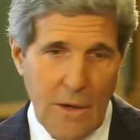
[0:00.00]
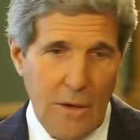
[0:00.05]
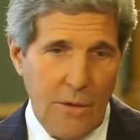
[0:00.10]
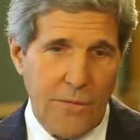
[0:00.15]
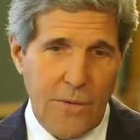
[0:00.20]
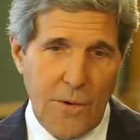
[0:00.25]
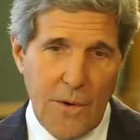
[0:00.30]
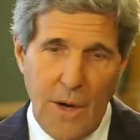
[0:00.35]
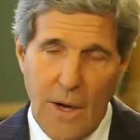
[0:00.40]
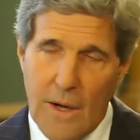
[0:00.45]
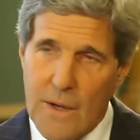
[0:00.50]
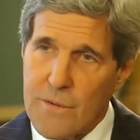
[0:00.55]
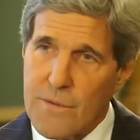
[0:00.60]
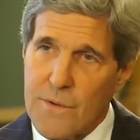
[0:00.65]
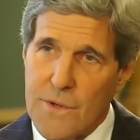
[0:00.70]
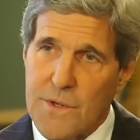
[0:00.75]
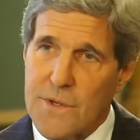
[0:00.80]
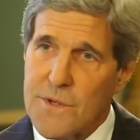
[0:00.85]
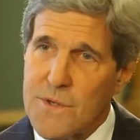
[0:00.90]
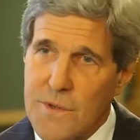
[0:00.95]
For
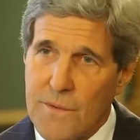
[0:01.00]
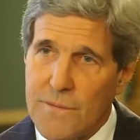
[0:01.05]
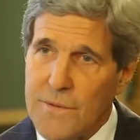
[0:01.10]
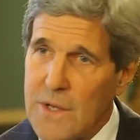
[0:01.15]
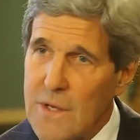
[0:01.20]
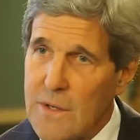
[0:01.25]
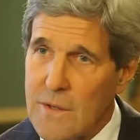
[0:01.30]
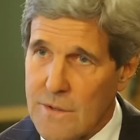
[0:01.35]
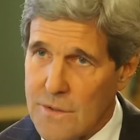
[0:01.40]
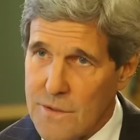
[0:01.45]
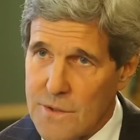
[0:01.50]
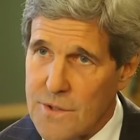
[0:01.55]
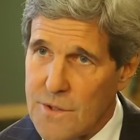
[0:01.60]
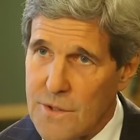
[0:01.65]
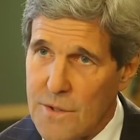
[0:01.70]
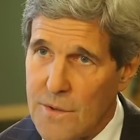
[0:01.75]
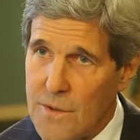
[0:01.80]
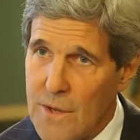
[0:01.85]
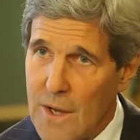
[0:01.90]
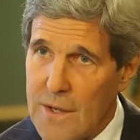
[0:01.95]
hundreds of years,
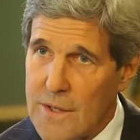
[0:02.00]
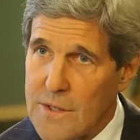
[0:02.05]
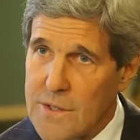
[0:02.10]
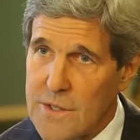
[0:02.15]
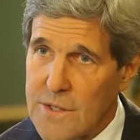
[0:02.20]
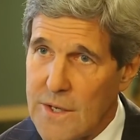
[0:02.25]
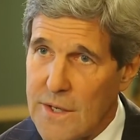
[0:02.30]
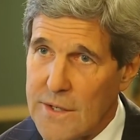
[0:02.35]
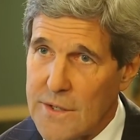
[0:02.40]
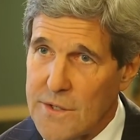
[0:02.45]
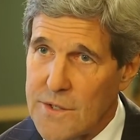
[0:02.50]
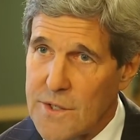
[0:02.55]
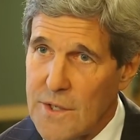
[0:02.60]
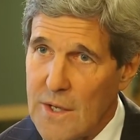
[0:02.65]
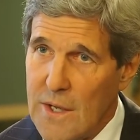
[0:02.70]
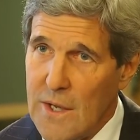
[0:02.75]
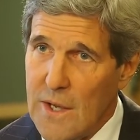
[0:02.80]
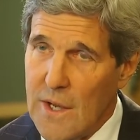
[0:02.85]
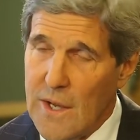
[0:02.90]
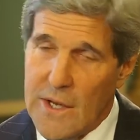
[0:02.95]
the United States
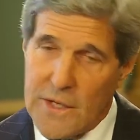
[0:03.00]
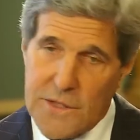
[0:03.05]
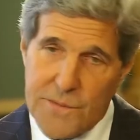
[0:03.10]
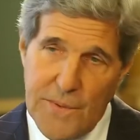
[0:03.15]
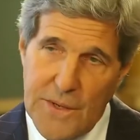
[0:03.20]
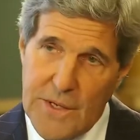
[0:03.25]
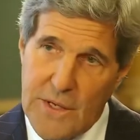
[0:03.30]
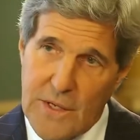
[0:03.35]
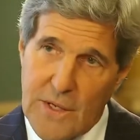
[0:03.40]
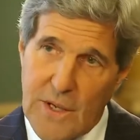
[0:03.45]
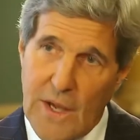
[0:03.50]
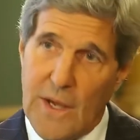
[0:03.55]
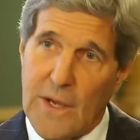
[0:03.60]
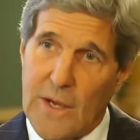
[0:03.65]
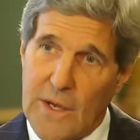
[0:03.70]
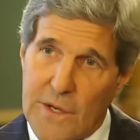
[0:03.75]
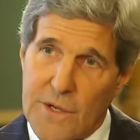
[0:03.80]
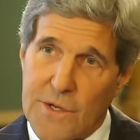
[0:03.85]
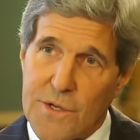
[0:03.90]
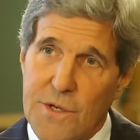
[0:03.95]
has been
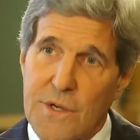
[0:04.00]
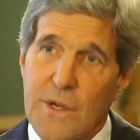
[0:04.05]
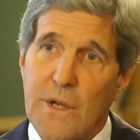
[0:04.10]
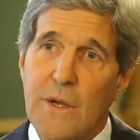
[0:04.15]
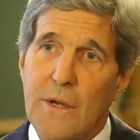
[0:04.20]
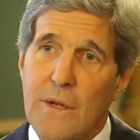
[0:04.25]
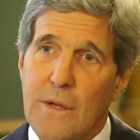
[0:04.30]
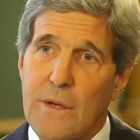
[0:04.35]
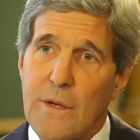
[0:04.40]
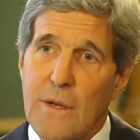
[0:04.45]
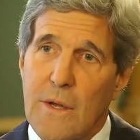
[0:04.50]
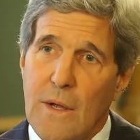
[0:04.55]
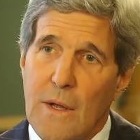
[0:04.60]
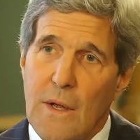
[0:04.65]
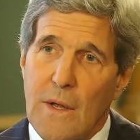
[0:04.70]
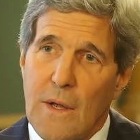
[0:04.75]
engaged in